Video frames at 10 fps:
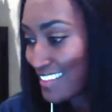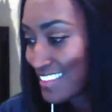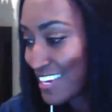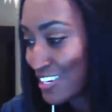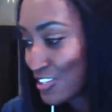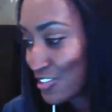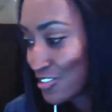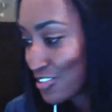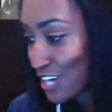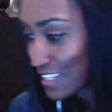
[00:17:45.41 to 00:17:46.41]
Thank you.
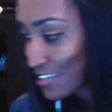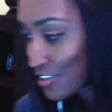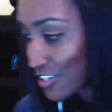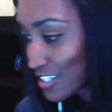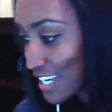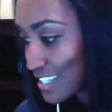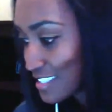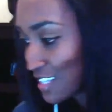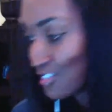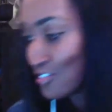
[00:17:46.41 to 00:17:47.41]
I think Cortez,
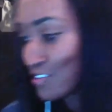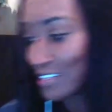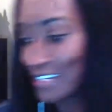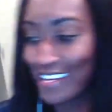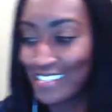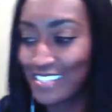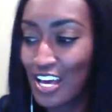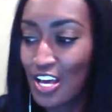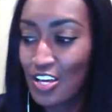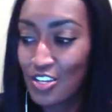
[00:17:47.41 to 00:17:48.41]
thank you, Cortez.
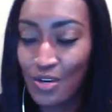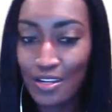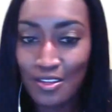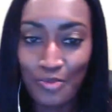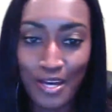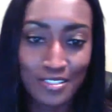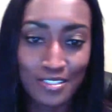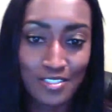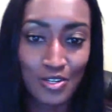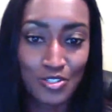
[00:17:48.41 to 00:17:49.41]
You are the best at
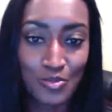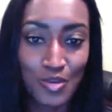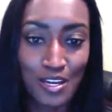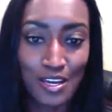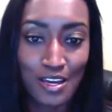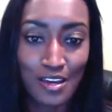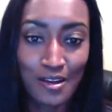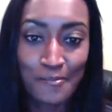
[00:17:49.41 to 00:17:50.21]
social media.